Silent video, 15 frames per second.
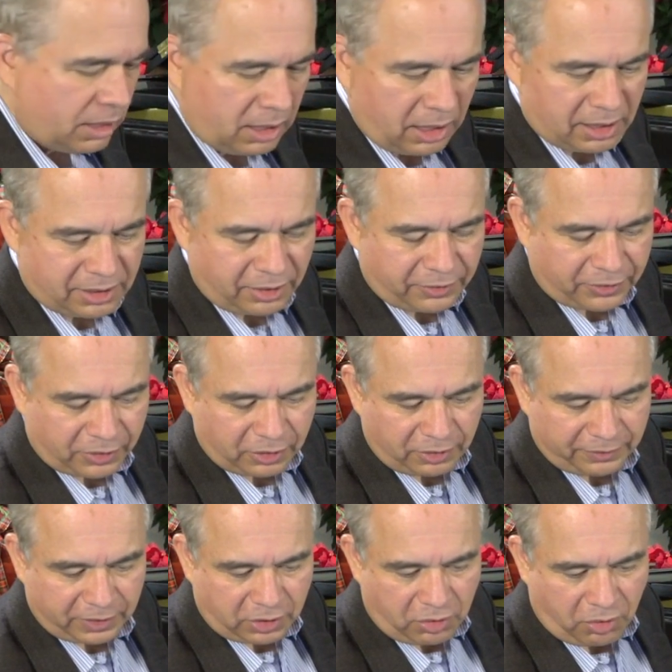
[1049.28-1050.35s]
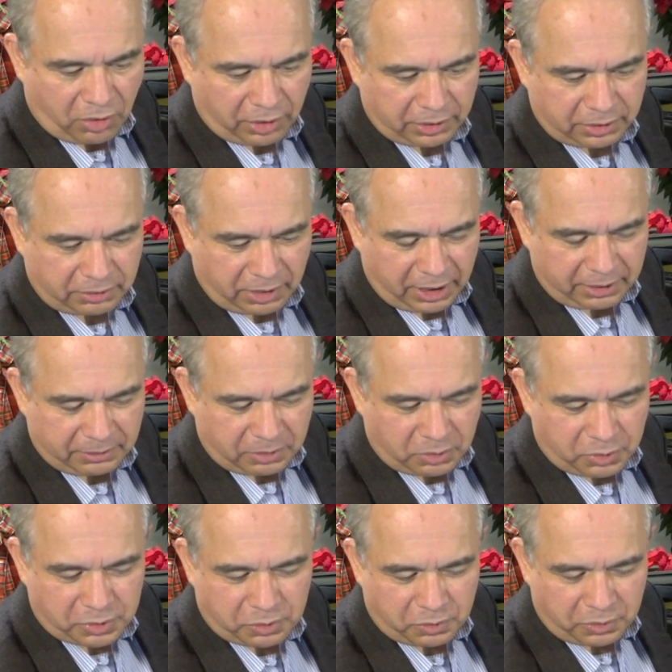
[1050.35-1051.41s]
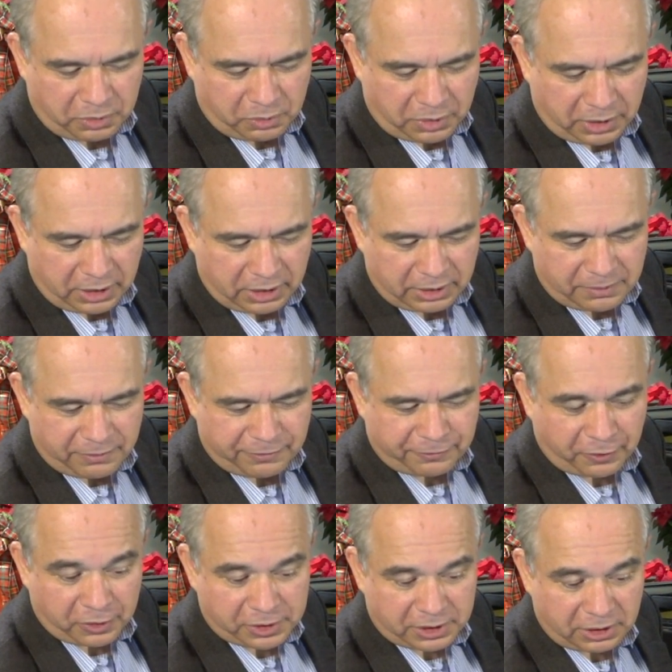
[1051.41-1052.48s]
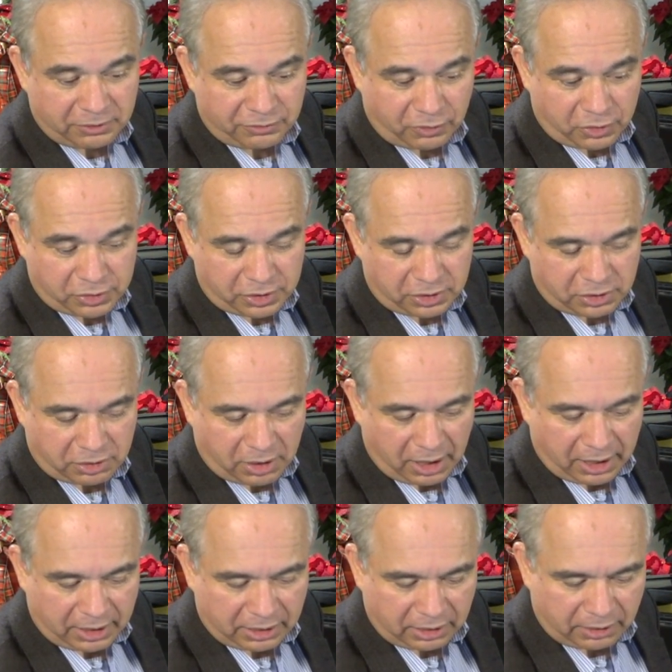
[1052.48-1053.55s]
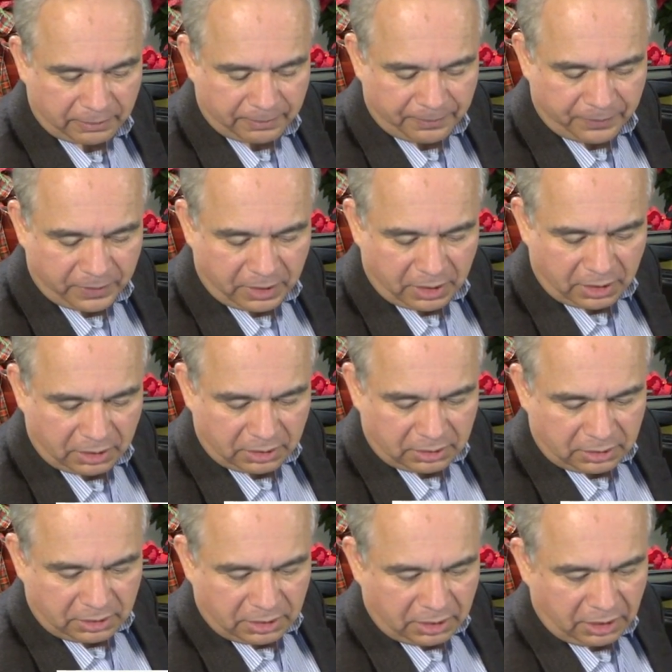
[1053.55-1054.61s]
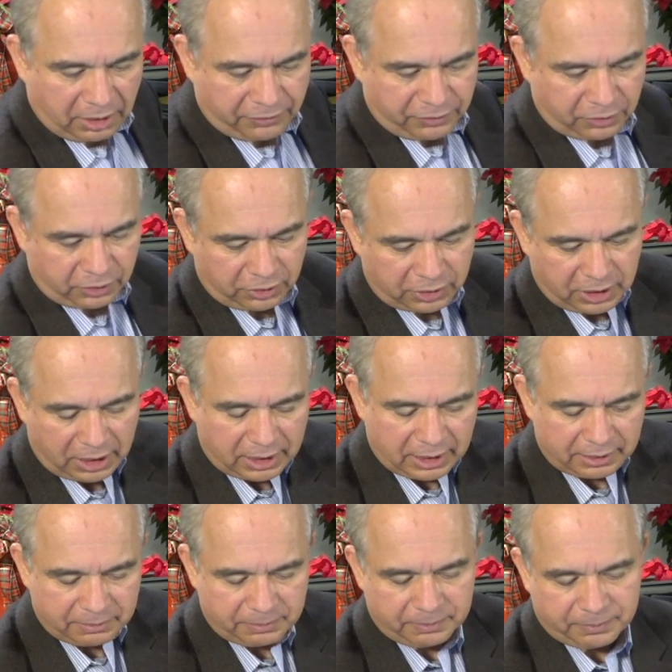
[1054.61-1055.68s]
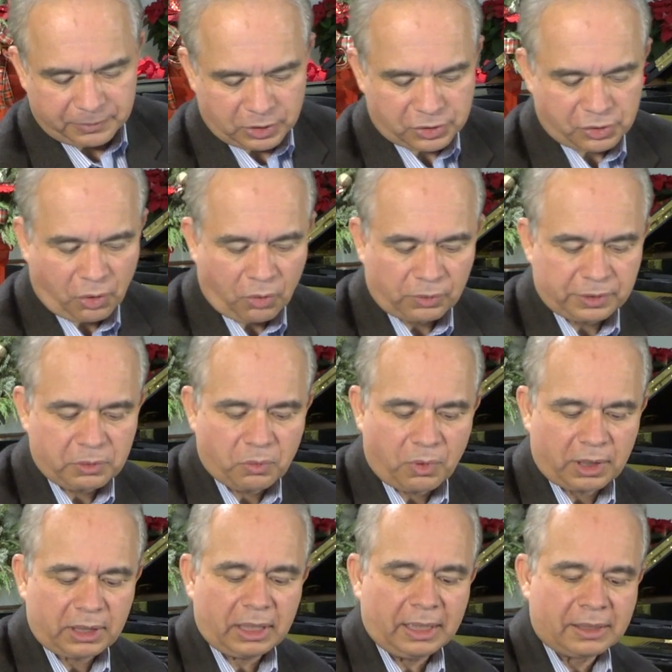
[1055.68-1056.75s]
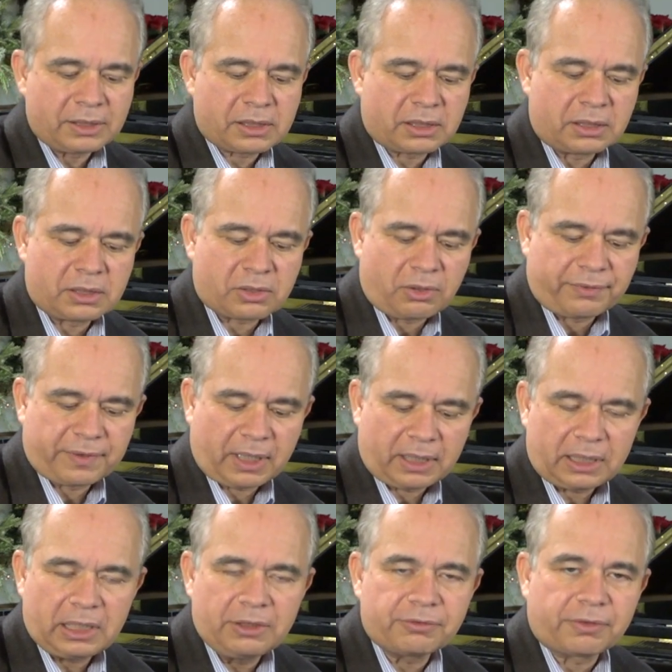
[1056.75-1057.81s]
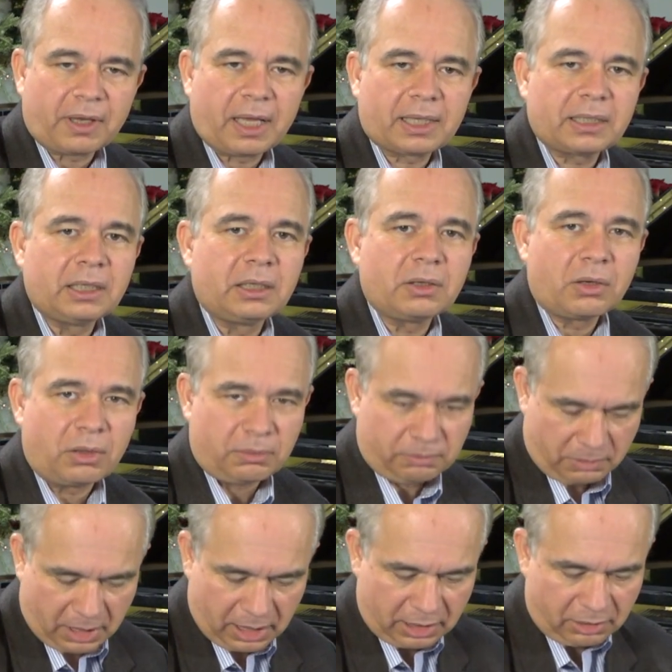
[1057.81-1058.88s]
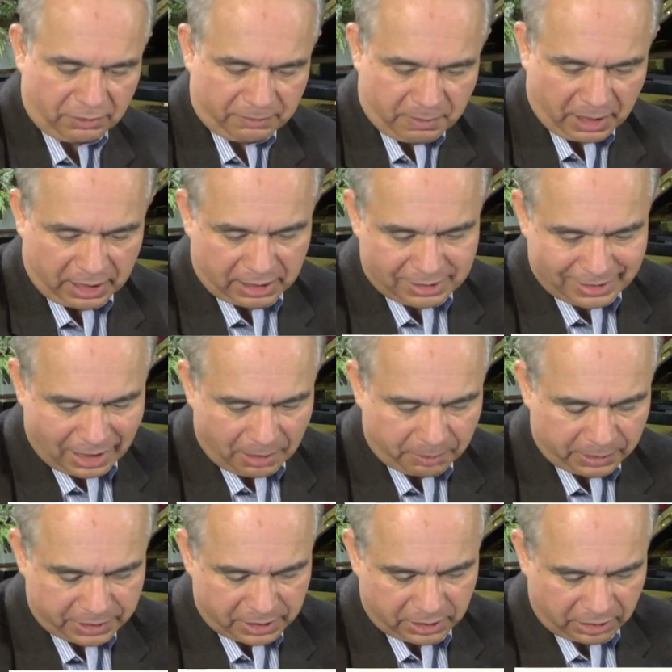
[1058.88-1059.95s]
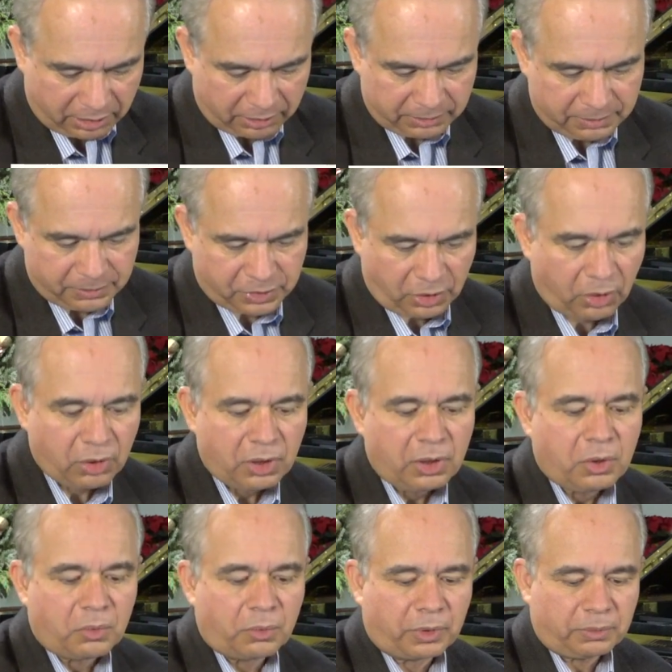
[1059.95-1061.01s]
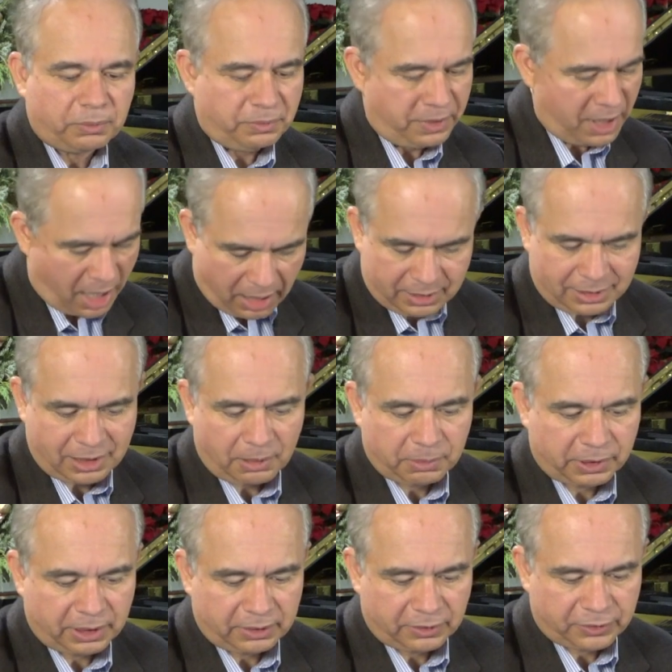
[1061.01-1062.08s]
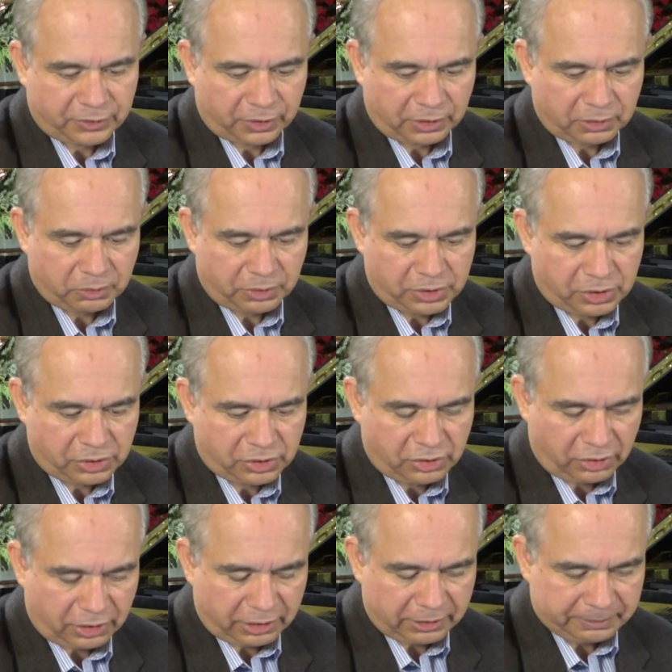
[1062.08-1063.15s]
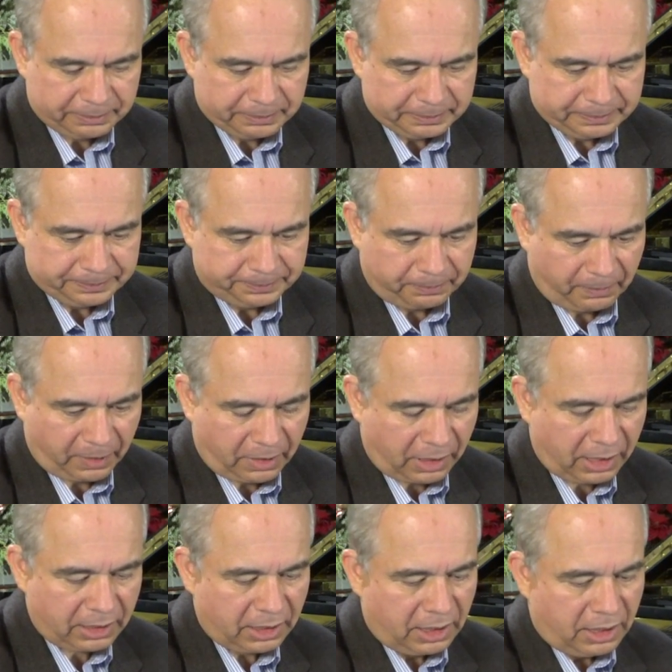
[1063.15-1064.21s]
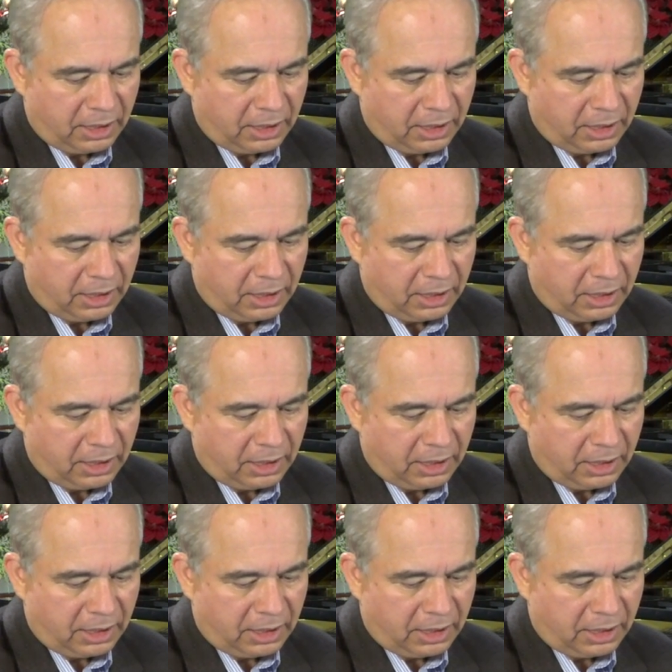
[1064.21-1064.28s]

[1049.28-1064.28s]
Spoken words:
is the third of the chord, right? We're in a first inversion triad here. If you look at it, there's only one instance of that E flat in any of my examples in here. So we're not doubling the third, which is good. All right.